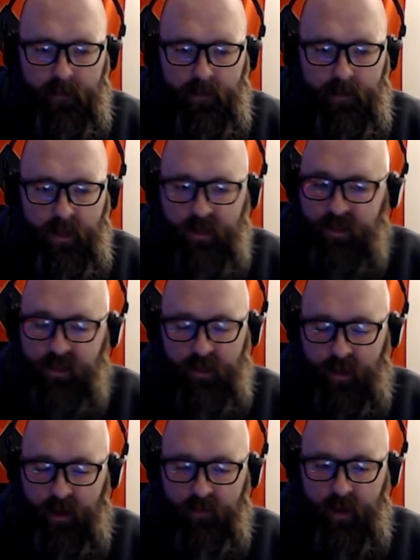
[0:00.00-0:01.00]
it's just a
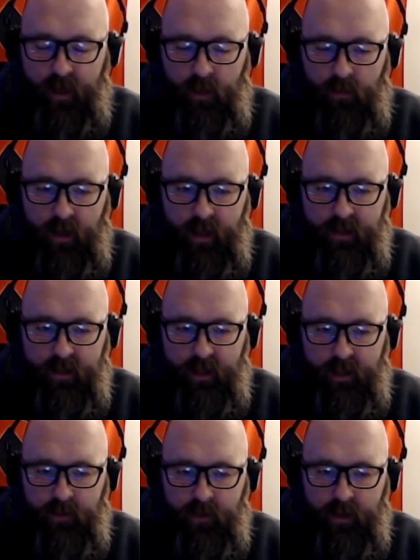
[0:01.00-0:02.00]
lot of valuable hands-on
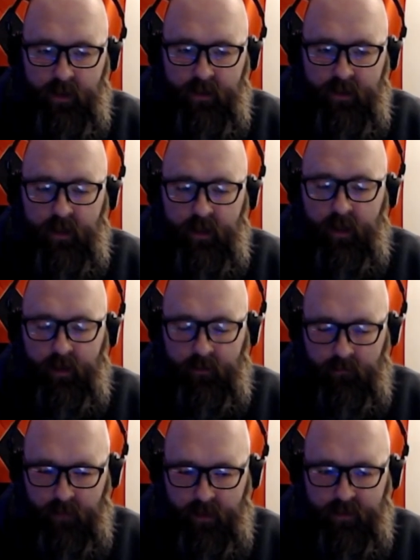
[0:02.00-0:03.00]
experience and like
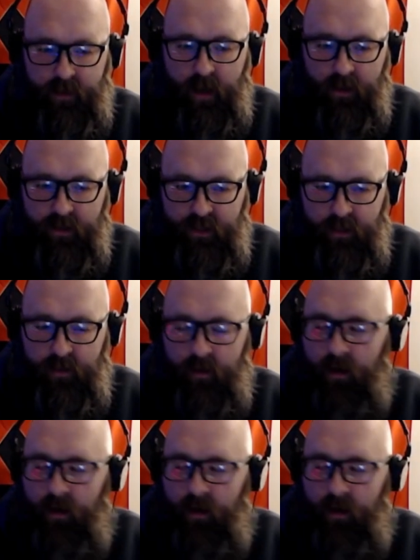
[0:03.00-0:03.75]
methodology.